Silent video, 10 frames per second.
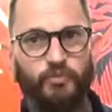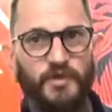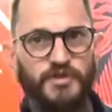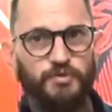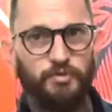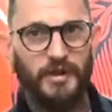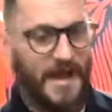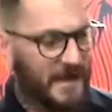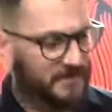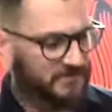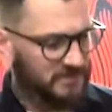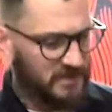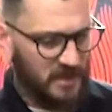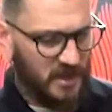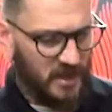rich blacks,
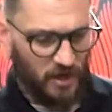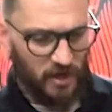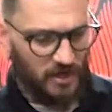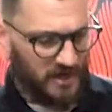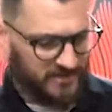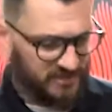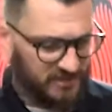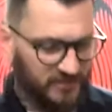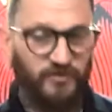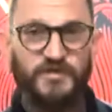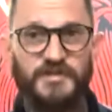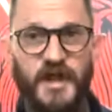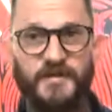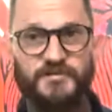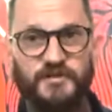and all kinds of different
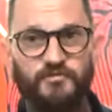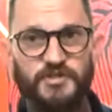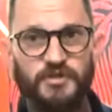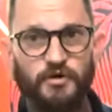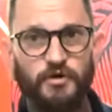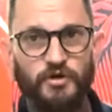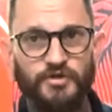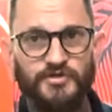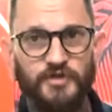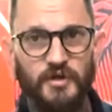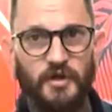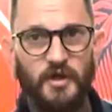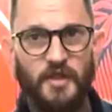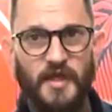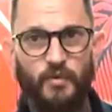types of materials
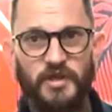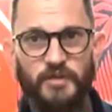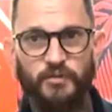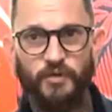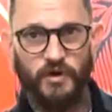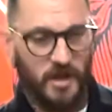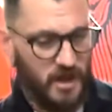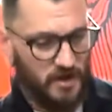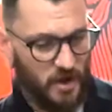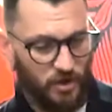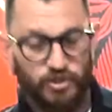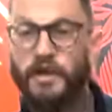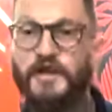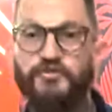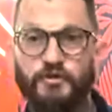that we can print on or
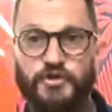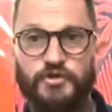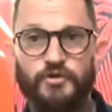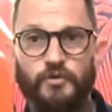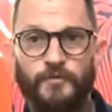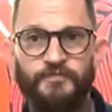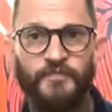transfer to.